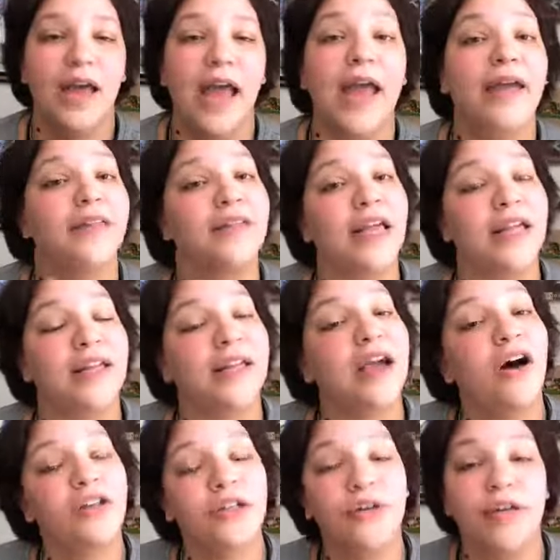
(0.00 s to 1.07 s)
hey, it
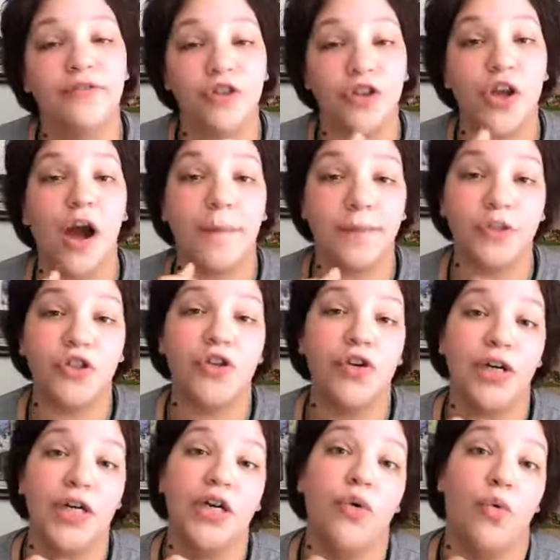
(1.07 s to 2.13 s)
also gives you the
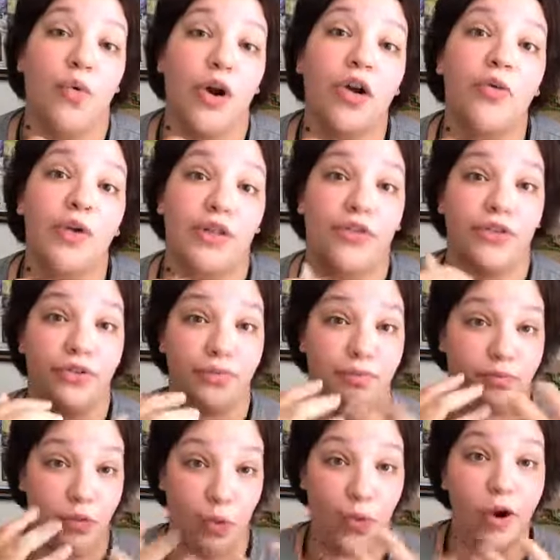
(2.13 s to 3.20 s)
opportunity to work with
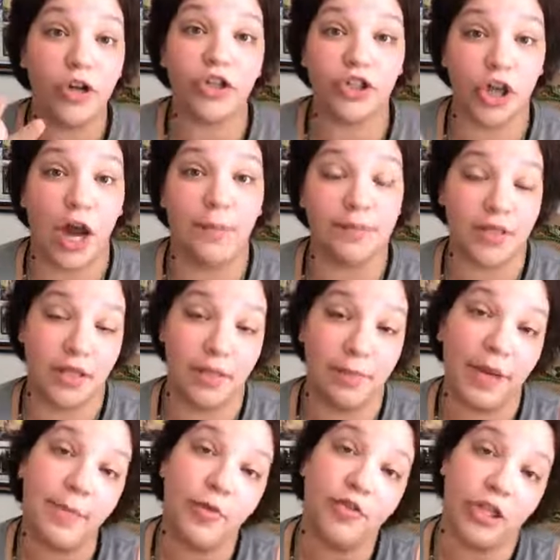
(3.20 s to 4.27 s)
the workshops and the
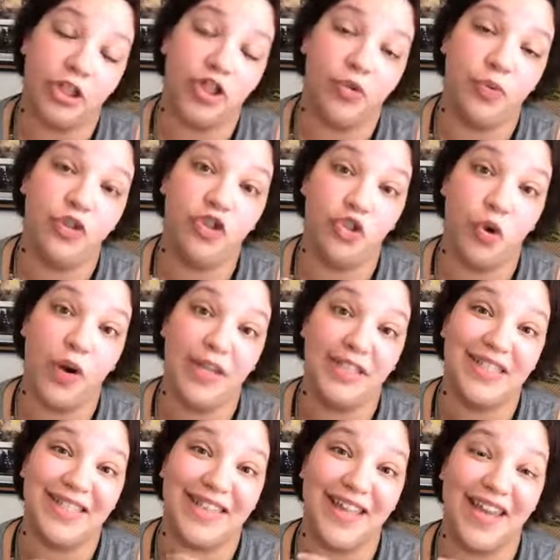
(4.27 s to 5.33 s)
people that you enjoyed
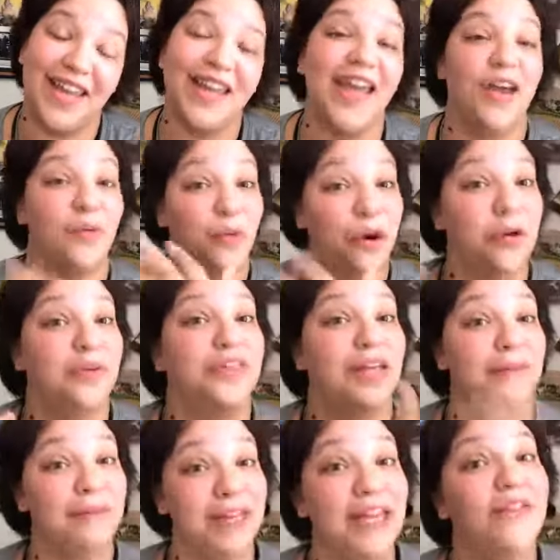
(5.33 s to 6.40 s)
seeing and work with
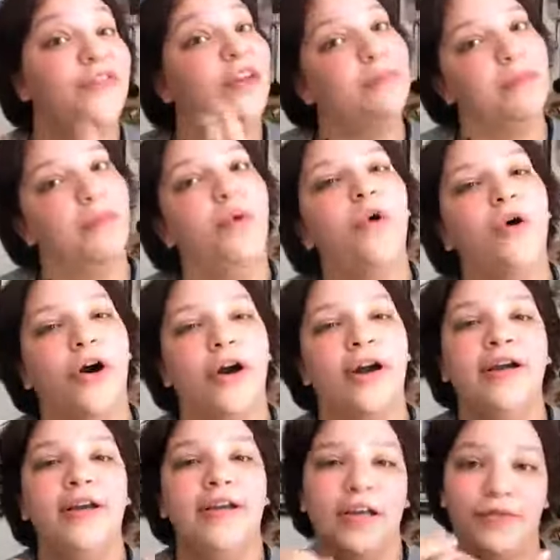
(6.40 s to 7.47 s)
them even more
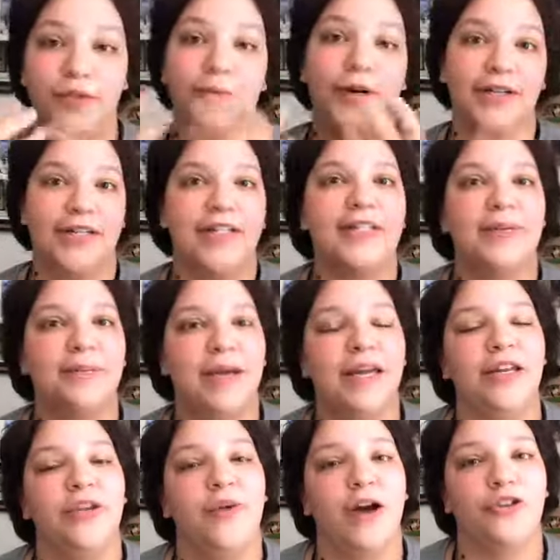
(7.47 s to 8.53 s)
if you
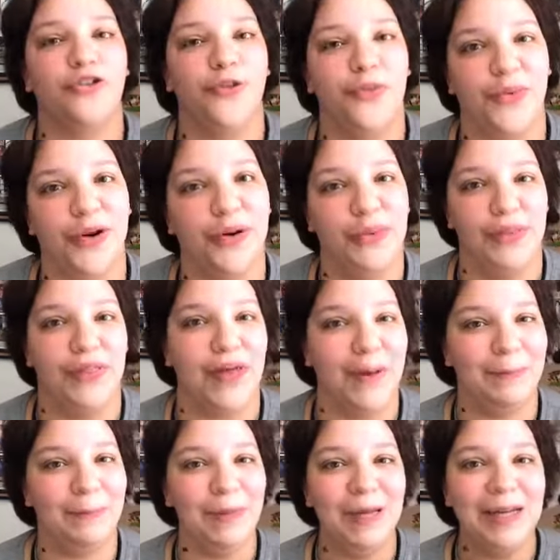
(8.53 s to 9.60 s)
participate and you actually work with
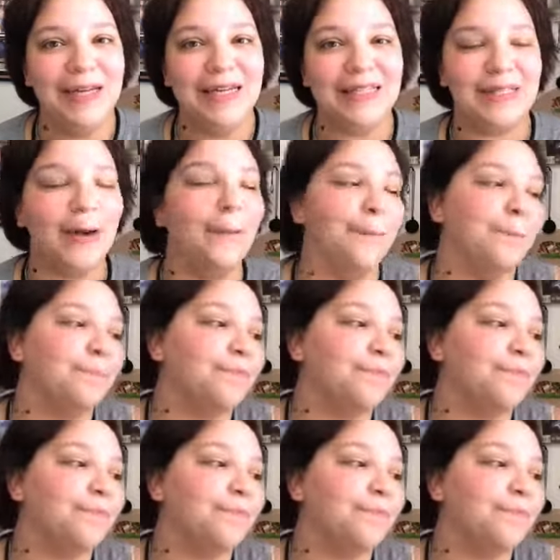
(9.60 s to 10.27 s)
them. So,